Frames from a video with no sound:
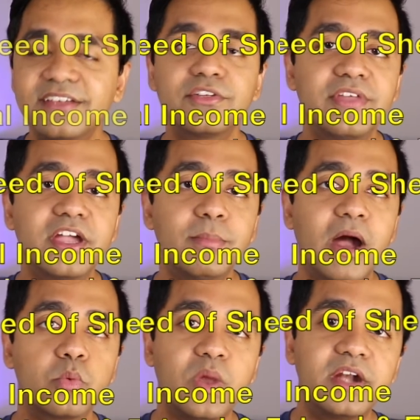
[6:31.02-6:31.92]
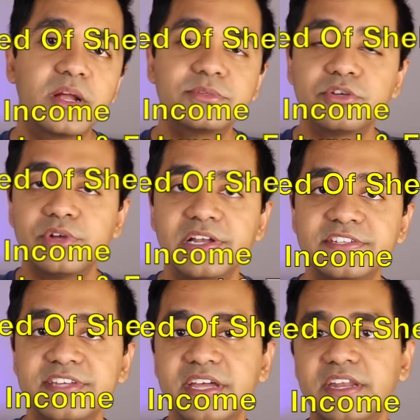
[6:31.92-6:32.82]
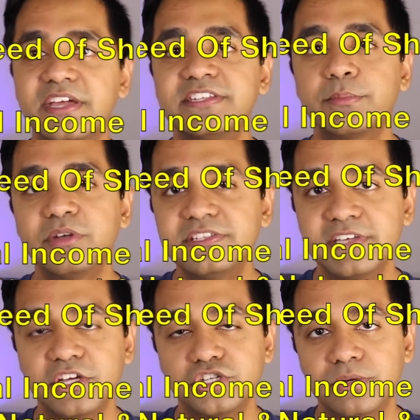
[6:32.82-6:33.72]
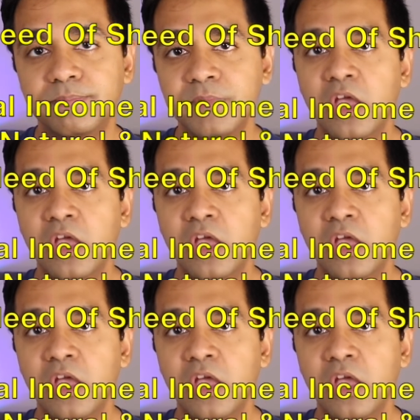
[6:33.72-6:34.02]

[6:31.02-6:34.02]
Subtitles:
thing to think about when it comes to real estate is appreciation.